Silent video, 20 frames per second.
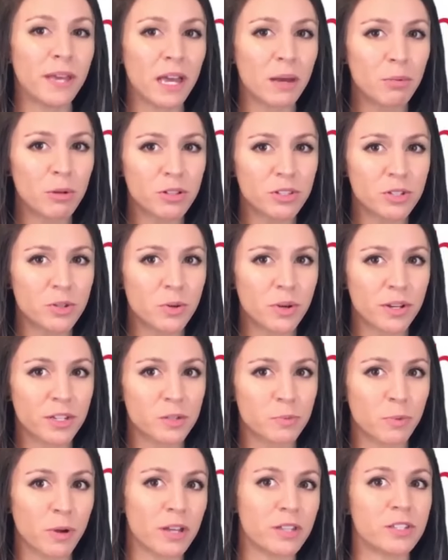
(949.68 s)
be able to
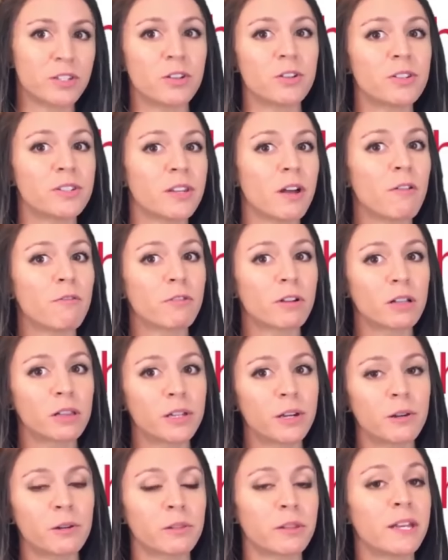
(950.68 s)
express yourself
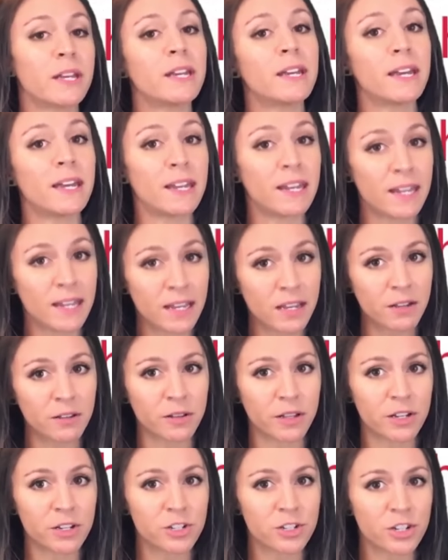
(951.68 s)
clearly in
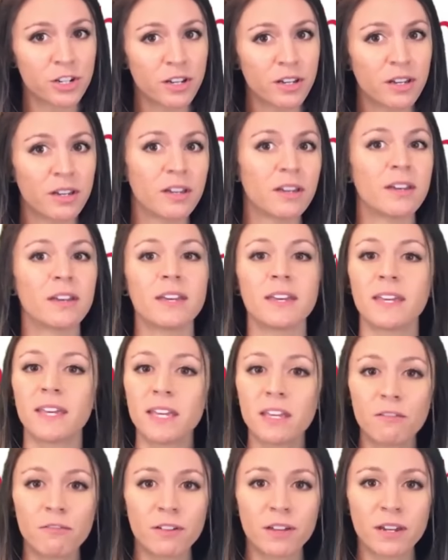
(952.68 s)
English,
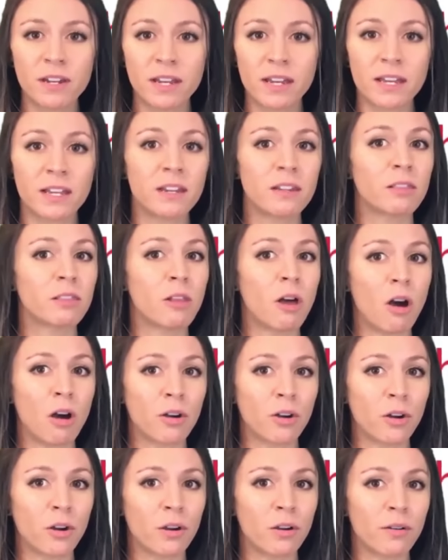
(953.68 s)
even in
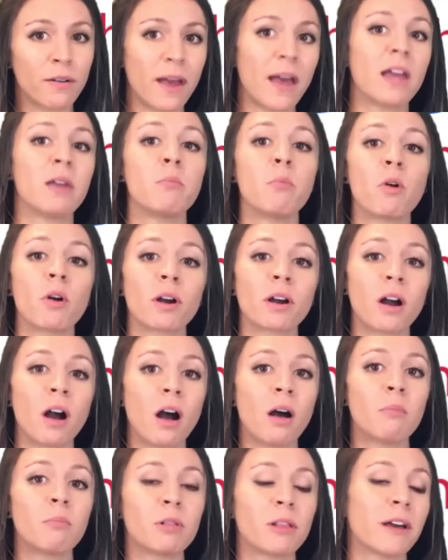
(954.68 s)
longer and more
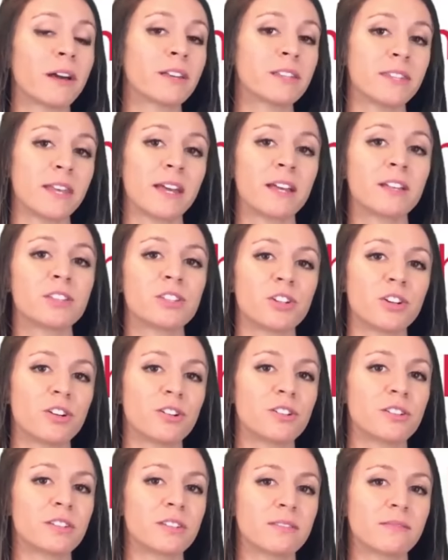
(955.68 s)
complex
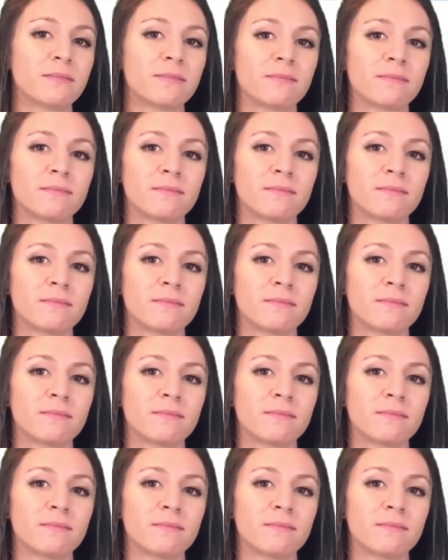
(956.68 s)
answers.